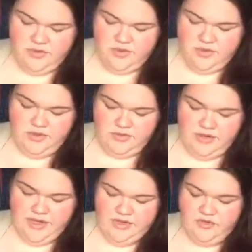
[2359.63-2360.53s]
All
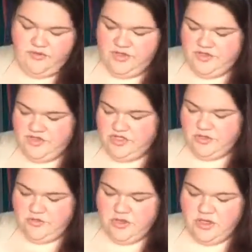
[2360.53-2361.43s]
right, universe.
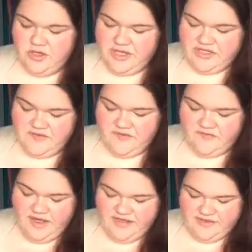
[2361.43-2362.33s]
General collective
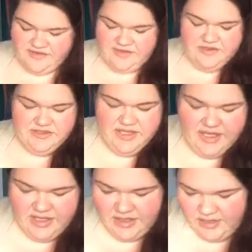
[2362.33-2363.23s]
advice
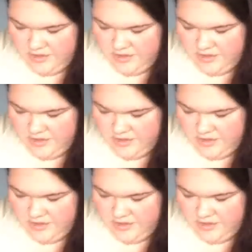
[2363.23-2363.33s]
today.